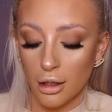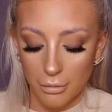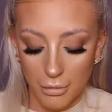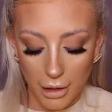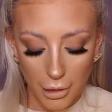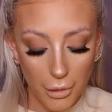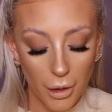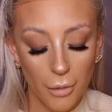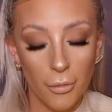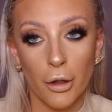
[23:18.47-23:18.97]

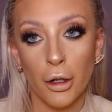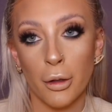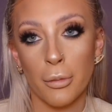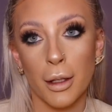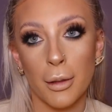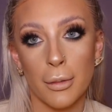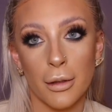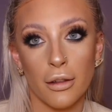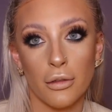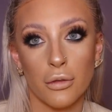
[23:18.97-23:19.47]
Maybe I'm wrong,
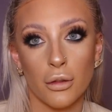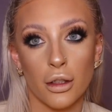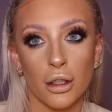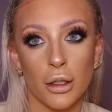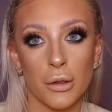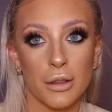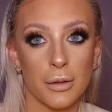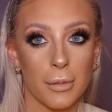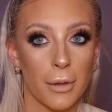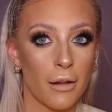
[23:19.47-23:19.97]
maybe everyone
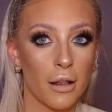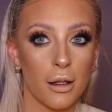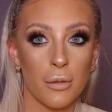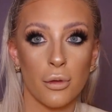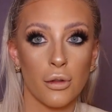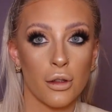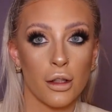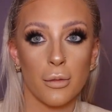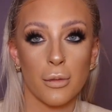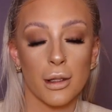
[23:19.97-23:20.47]
knows about it,
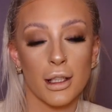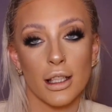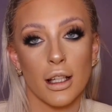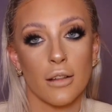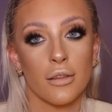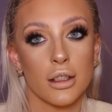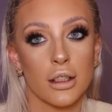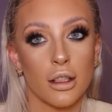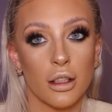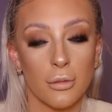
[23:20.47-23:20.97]
but nobody's
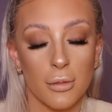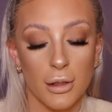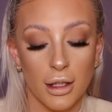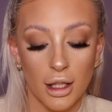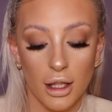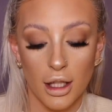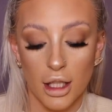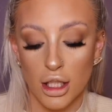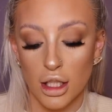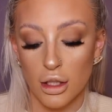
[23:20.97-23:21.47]
ever told me
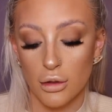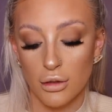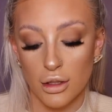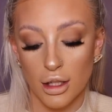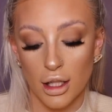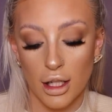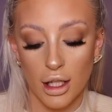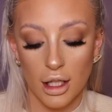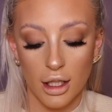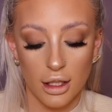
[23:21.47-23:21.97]
that they use
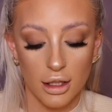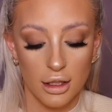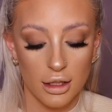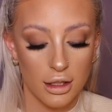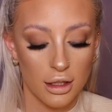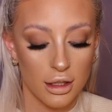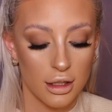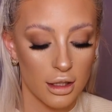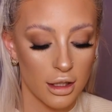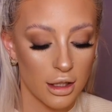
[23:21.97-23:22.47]

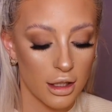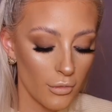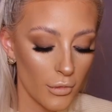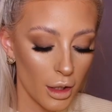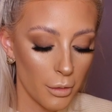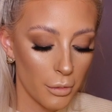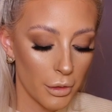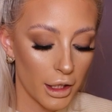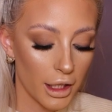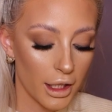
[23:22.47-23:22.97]
this.
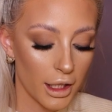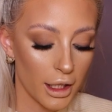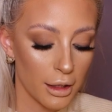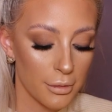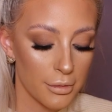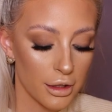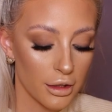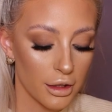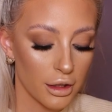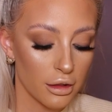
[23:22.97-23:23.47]
But I
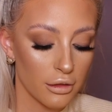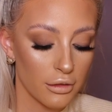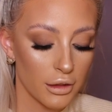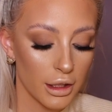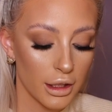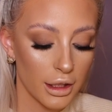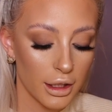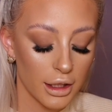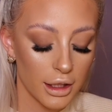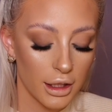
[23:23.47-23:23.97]
absolutely love
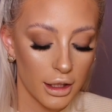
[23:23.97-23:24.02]
it.